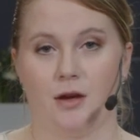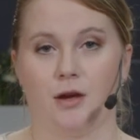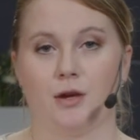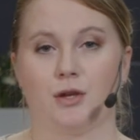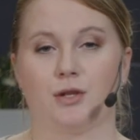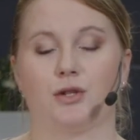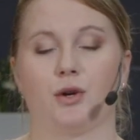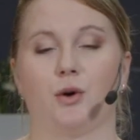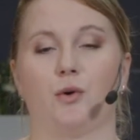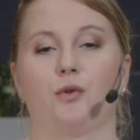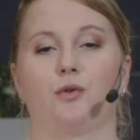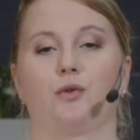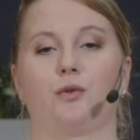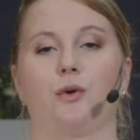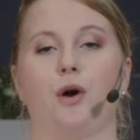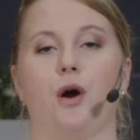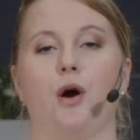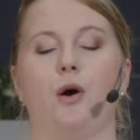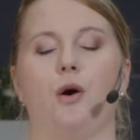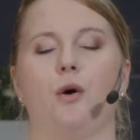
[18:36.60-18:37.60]
So
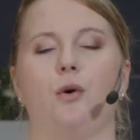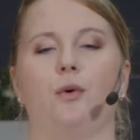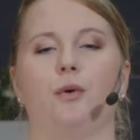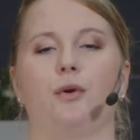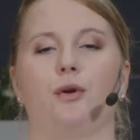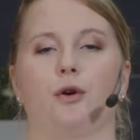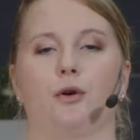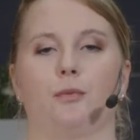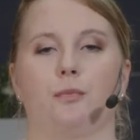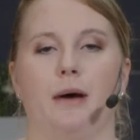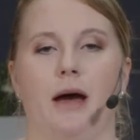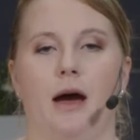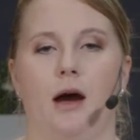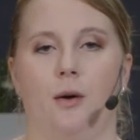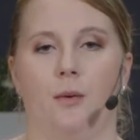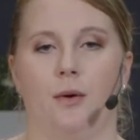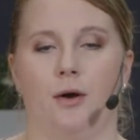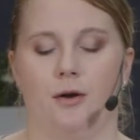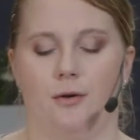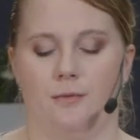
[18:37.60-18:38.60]
grow your
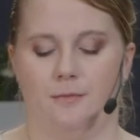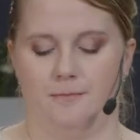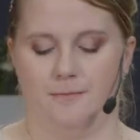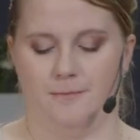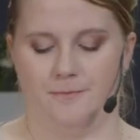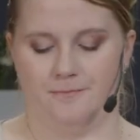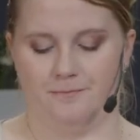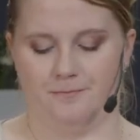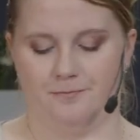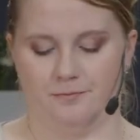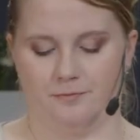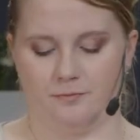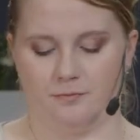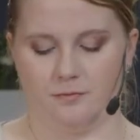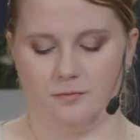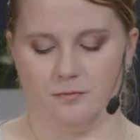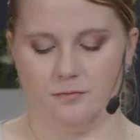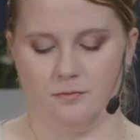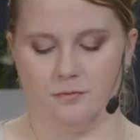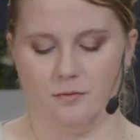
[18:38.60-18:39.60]
power
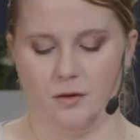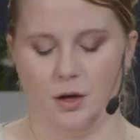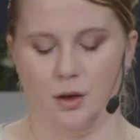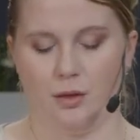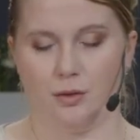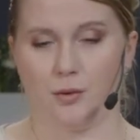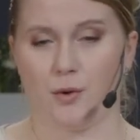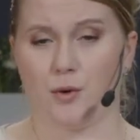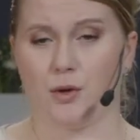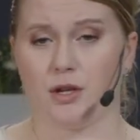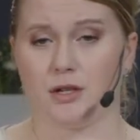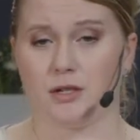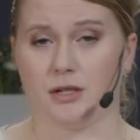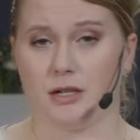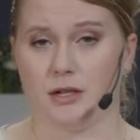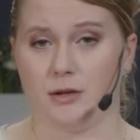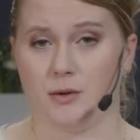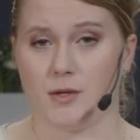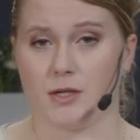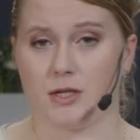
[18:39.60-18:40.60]
through
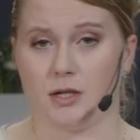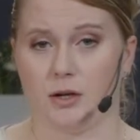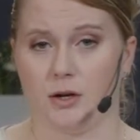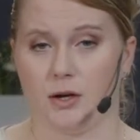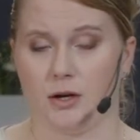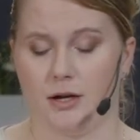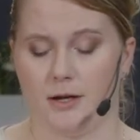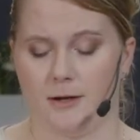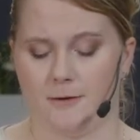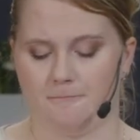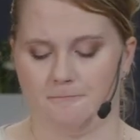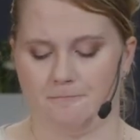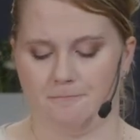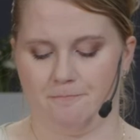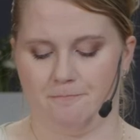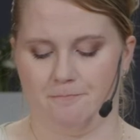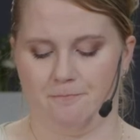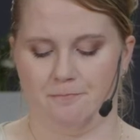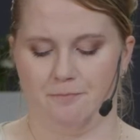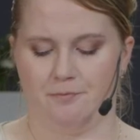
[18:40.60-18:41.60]
continuous learning.
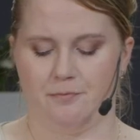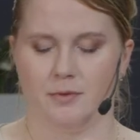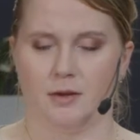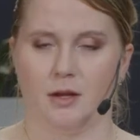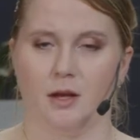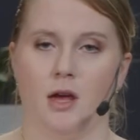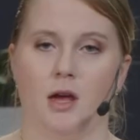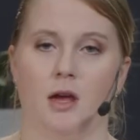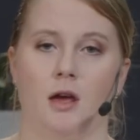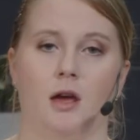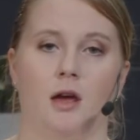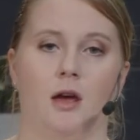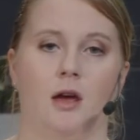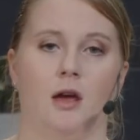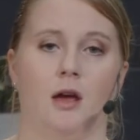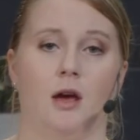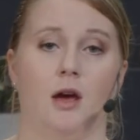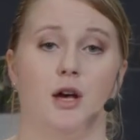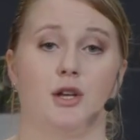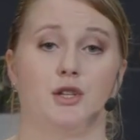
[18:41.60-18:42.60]

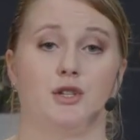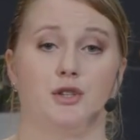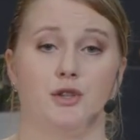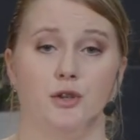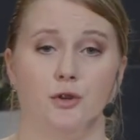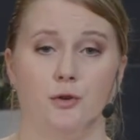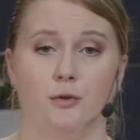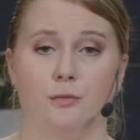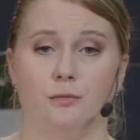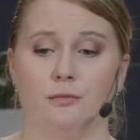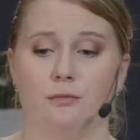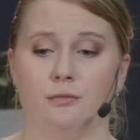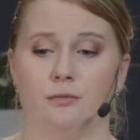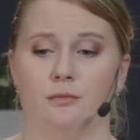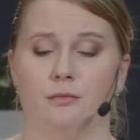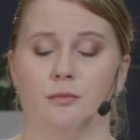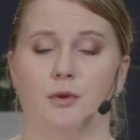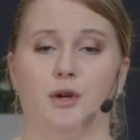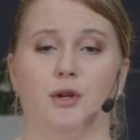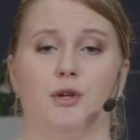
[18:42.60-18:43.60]
Assume
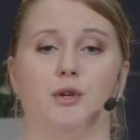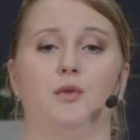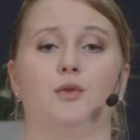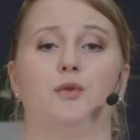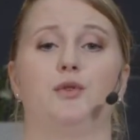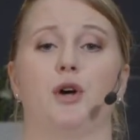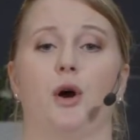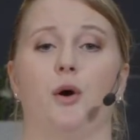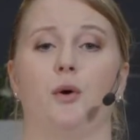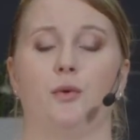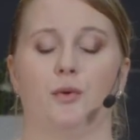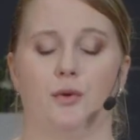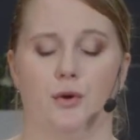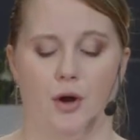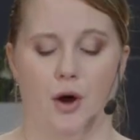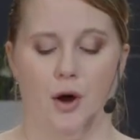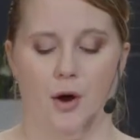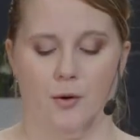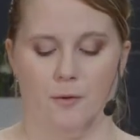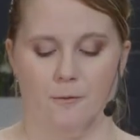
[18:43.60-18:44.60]
you don't
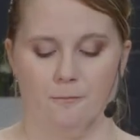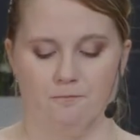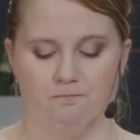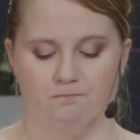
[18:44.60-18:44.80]
know.